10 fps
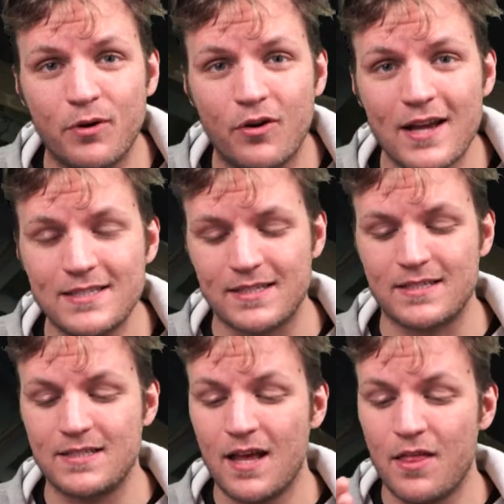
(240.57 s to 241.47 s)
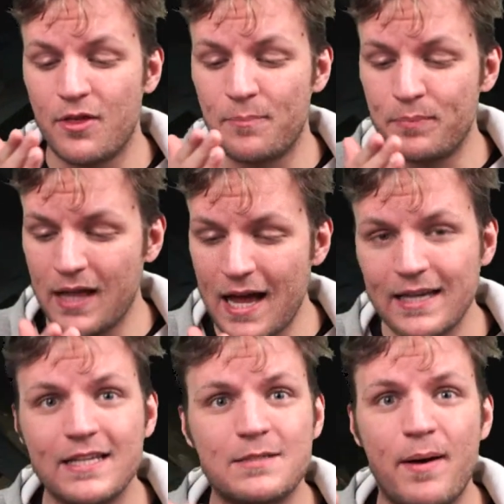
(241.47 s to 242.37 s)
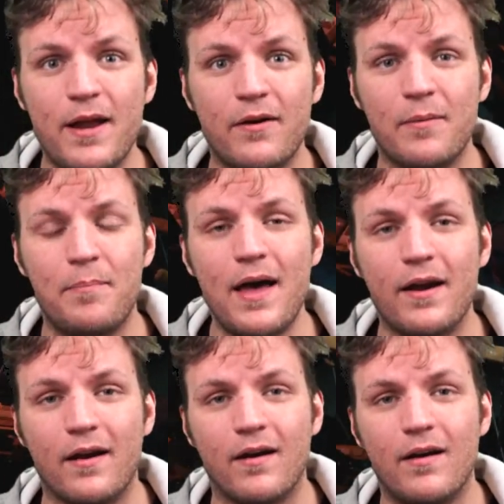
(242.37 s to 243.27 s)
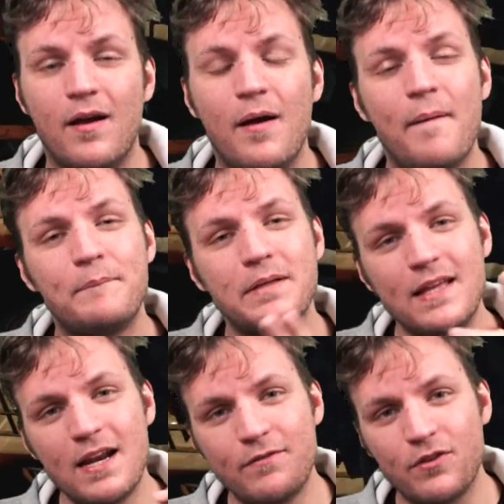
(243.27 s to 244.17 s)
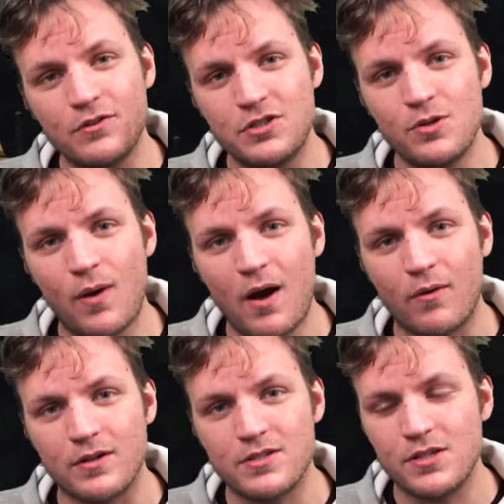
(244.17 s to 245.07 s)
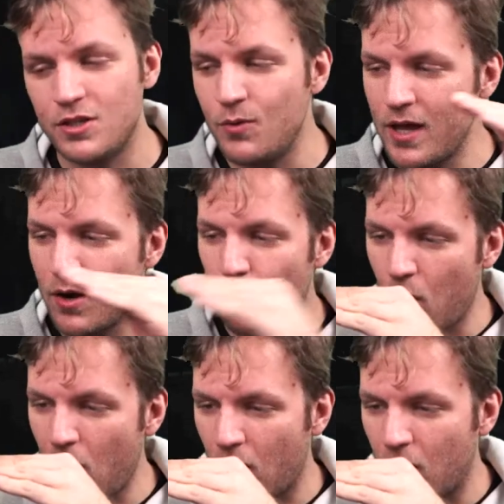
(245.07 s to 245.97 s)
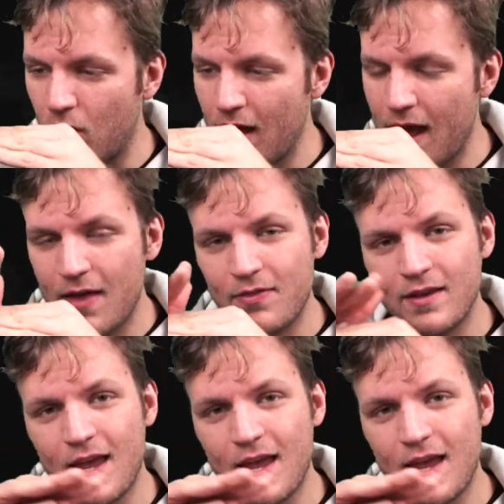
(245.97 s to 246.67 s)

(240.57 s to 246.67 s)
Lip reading: progresses, the plot gets better and better. But then after those 2 hours, you hit a wall and the